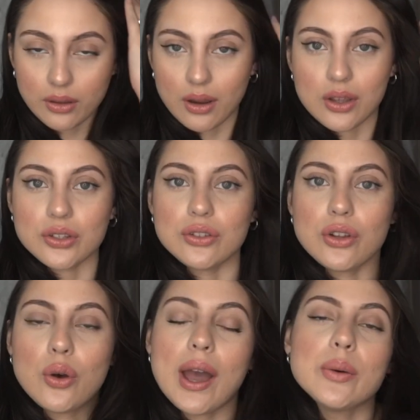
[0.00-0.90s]

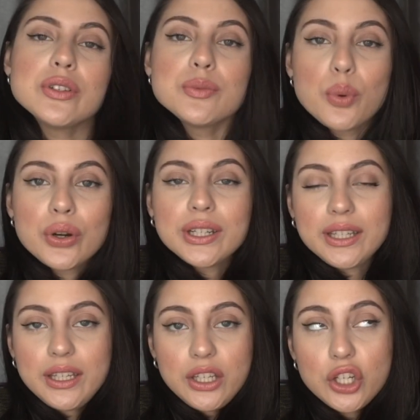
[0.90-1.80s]
So I was born
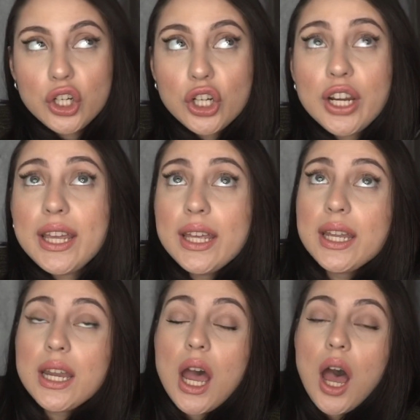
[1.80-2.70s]
here
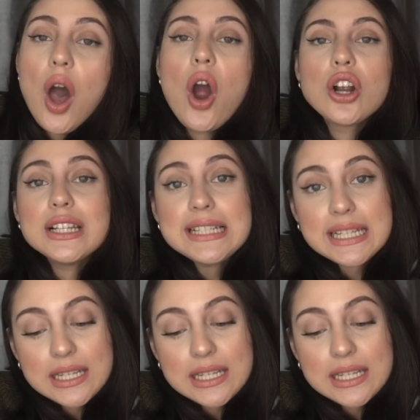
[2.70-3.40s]
in Arlington,